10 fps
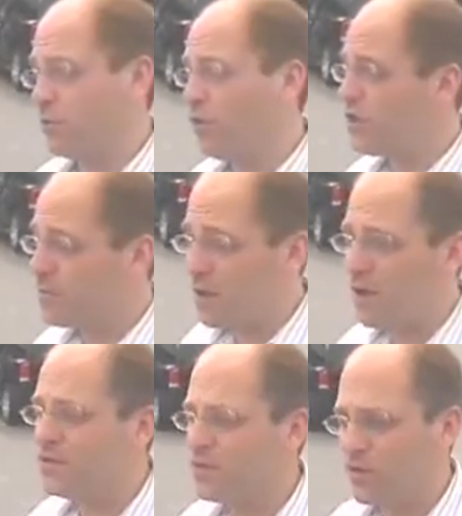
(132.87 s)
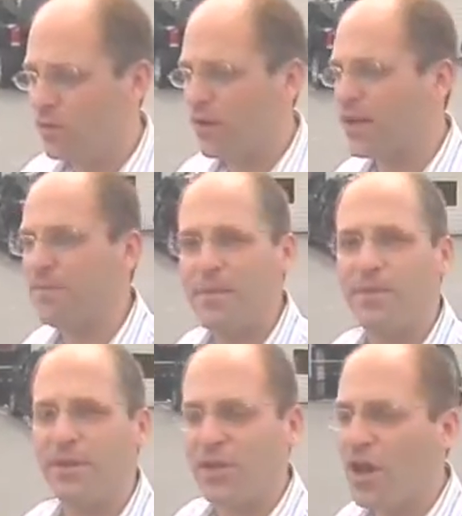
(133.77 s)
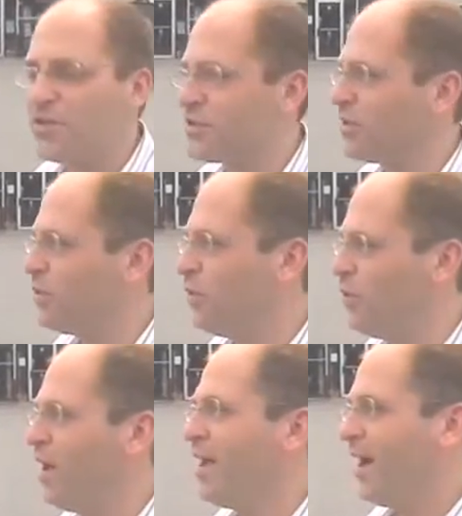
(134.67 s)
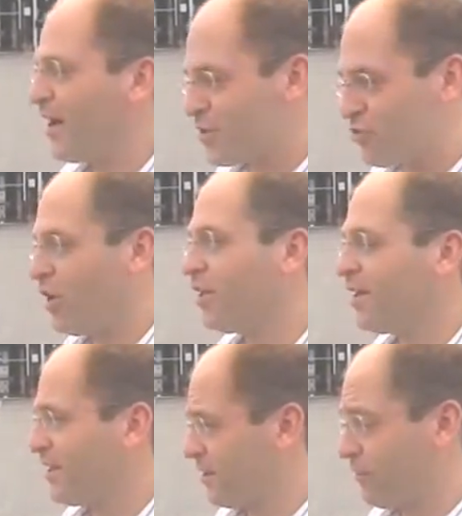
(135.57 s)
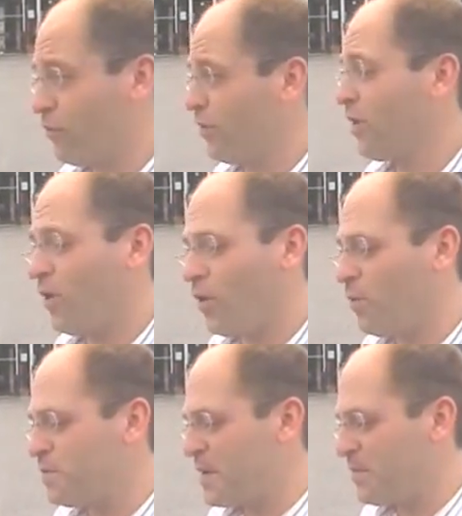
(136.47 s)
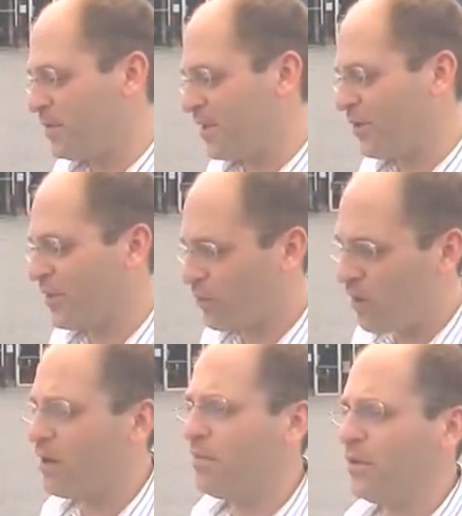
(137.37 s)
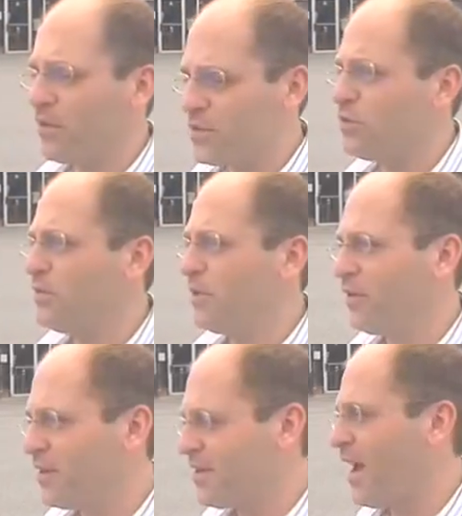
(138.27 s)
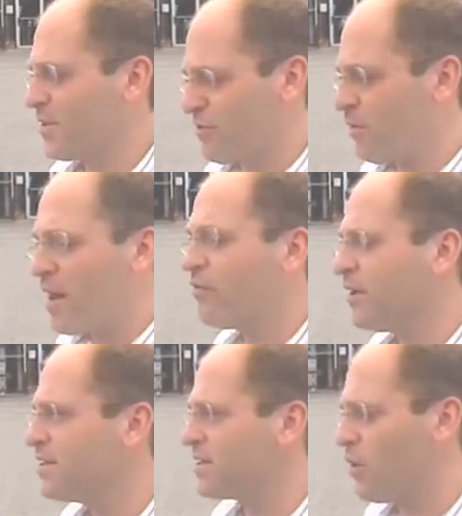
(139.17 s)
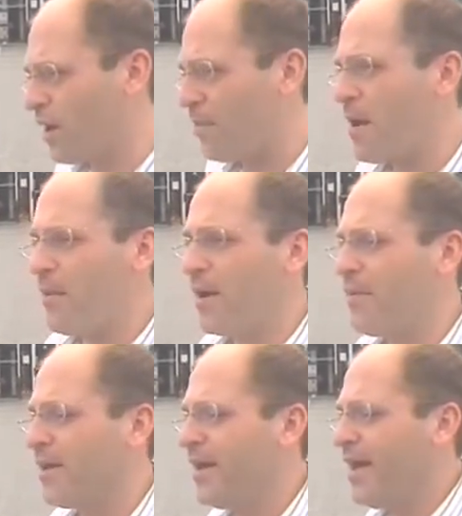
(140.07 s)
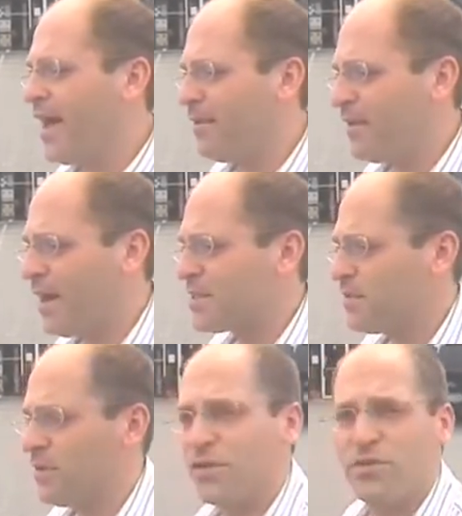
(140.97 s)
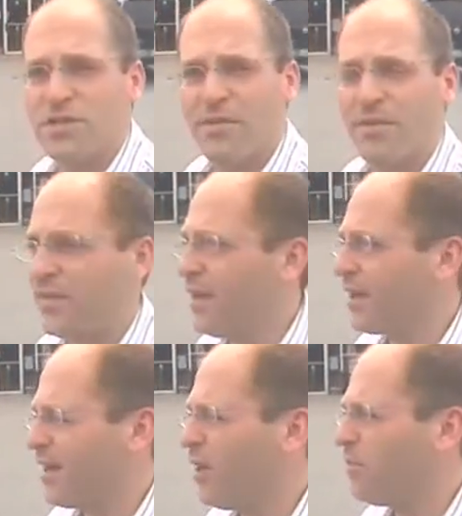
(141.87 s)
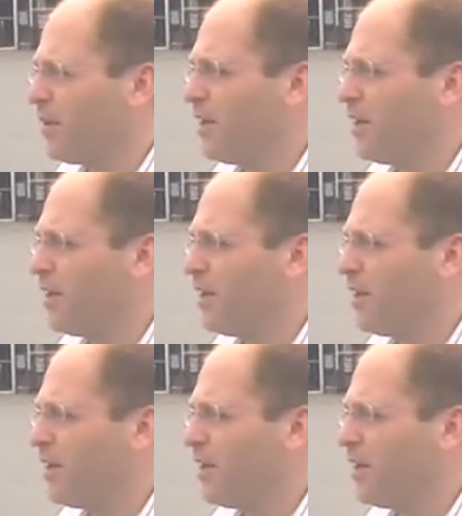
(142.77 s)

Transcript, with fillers: employees, but also to the working people in Gloucester who right. are struggling to afford their homes. People, you know, their water bill, their sewer bill, their tax rate, whatever it is, is going up, up, up. And it'd be nice to be able to do something that can help